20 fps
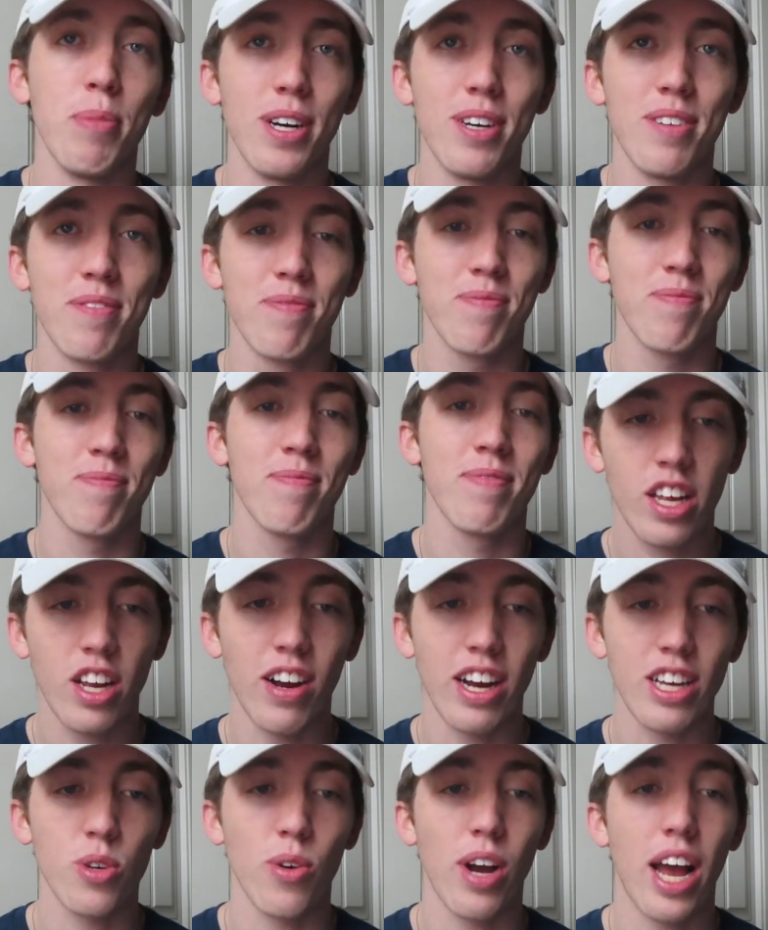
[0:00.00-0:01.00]
But
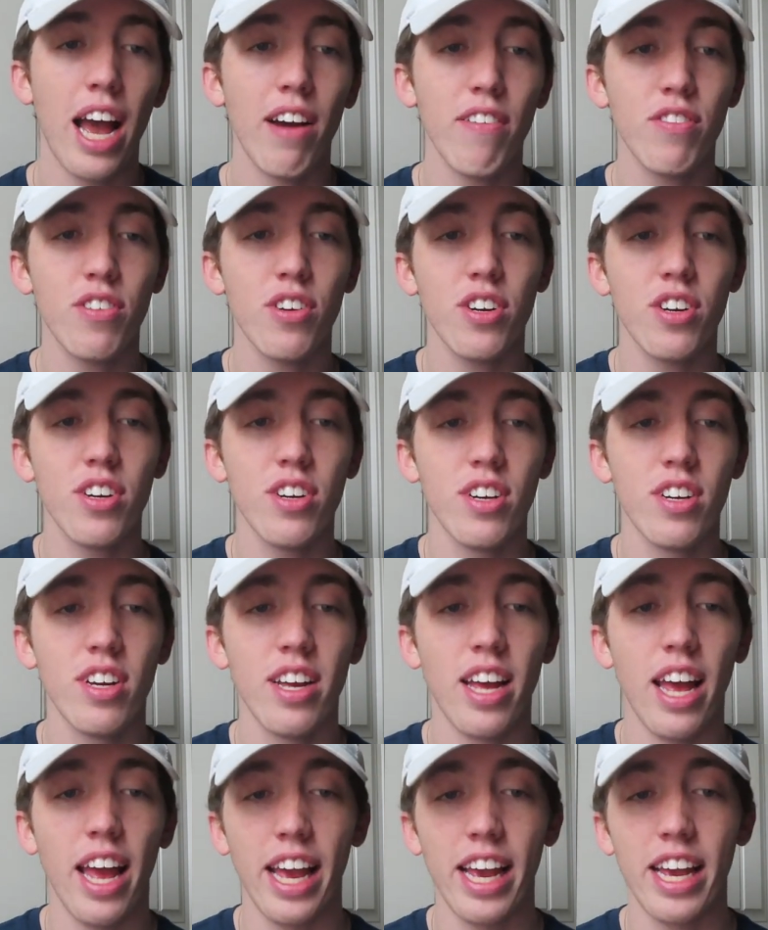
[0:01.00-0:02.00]
alright, so after
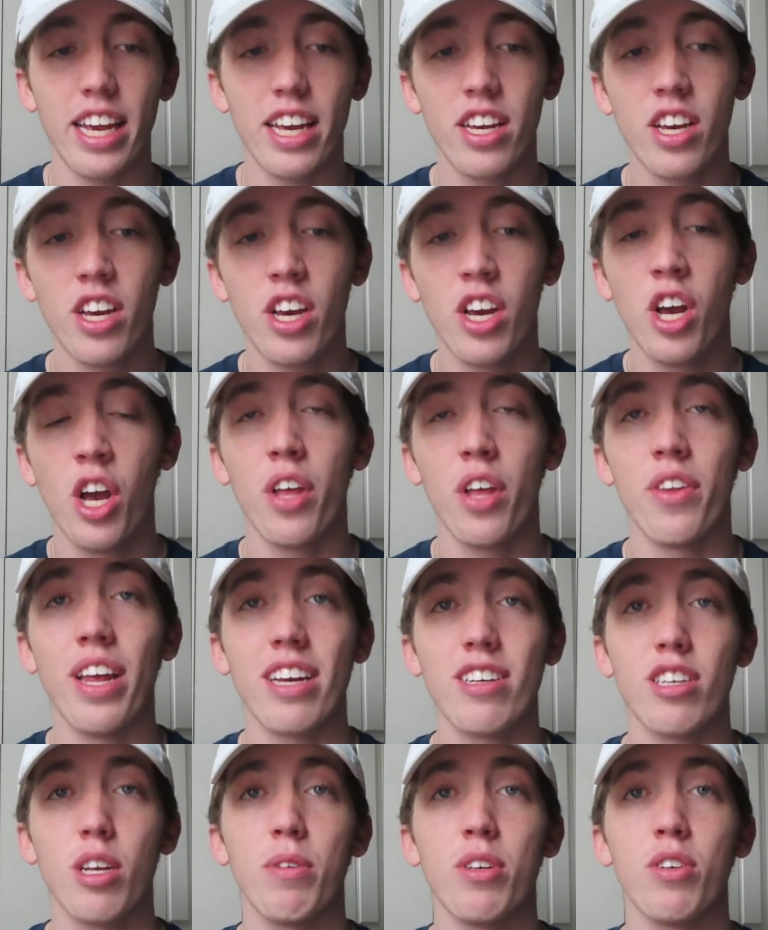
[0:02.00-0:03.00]
A,
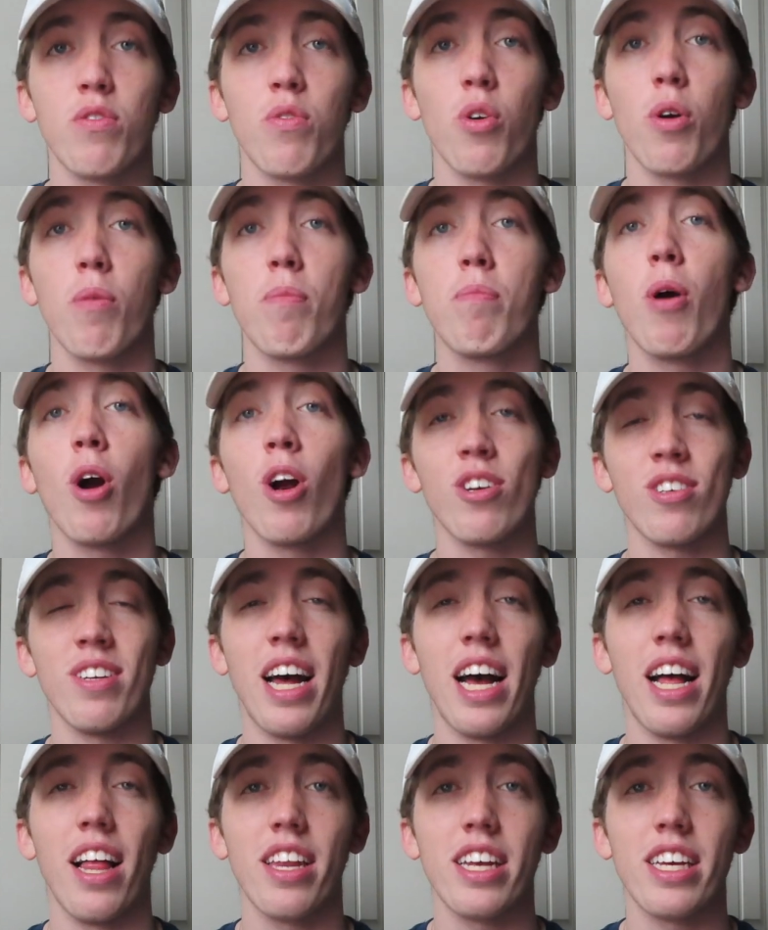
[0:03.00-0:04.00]
next up is for
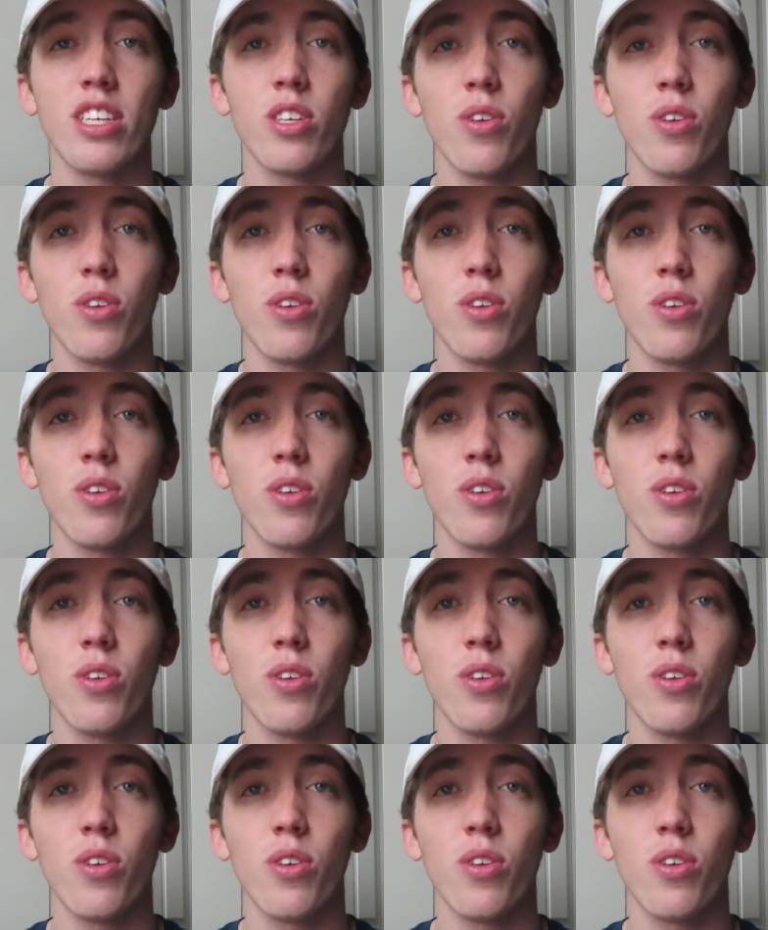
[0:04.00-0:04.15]
personality.